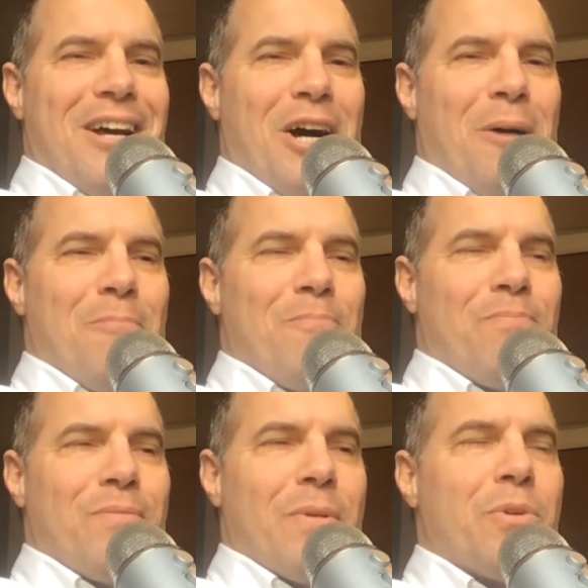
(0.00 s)
um,
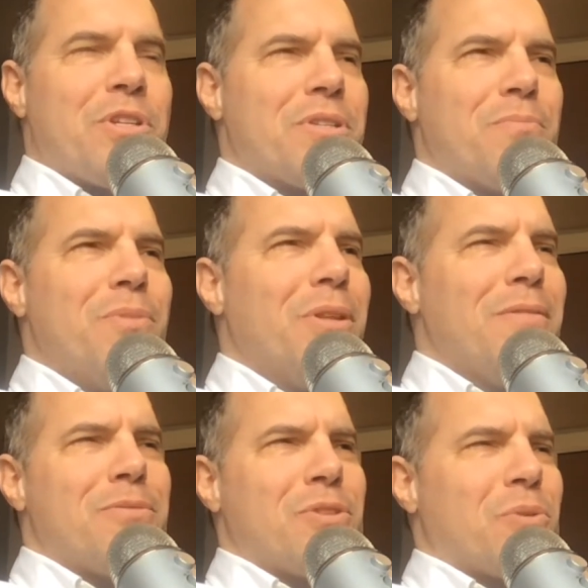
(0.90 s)
which is
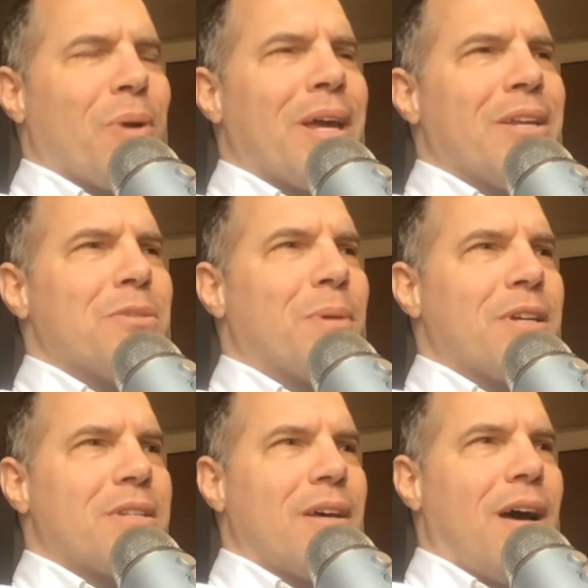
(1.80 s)
really strange
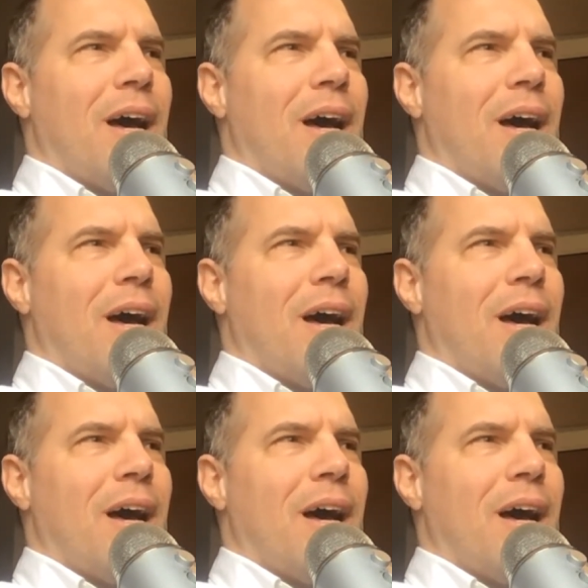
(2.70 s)
because